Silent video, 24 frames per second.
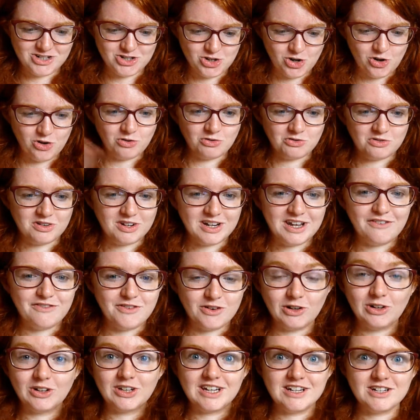genre if
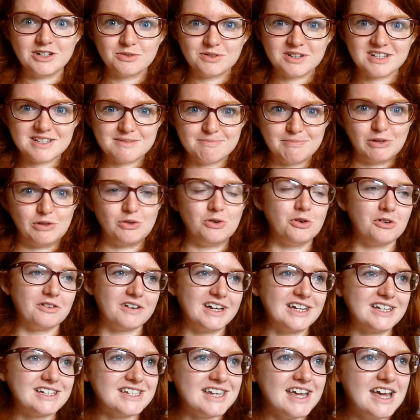you're looking to explore
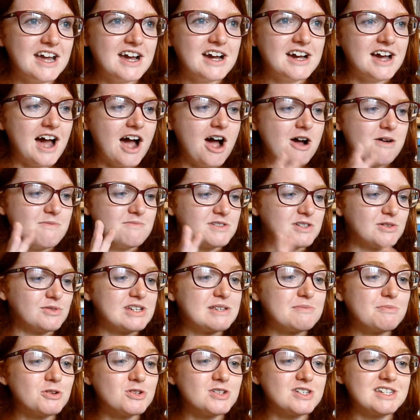it. Um, so I
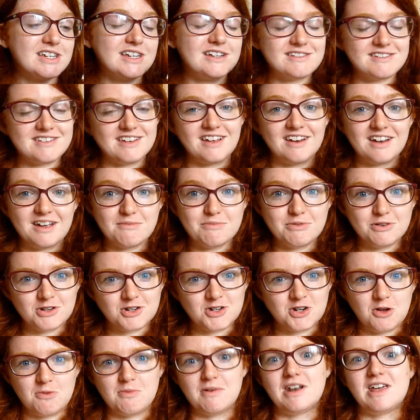spotted it in a secondhand
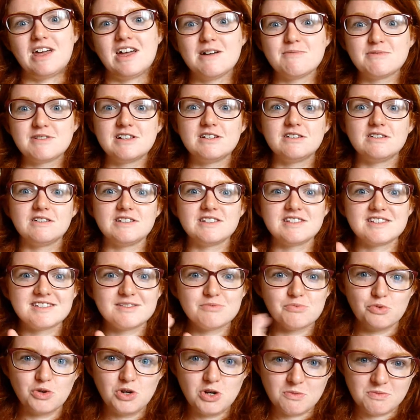bookshop and I absolutely
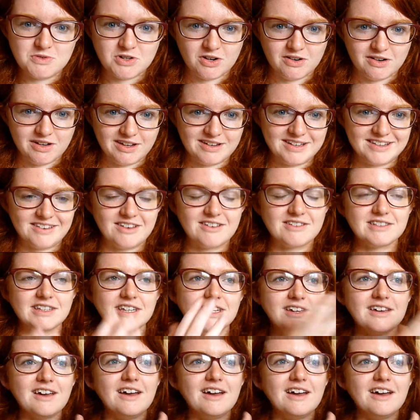swooped on it because I was like,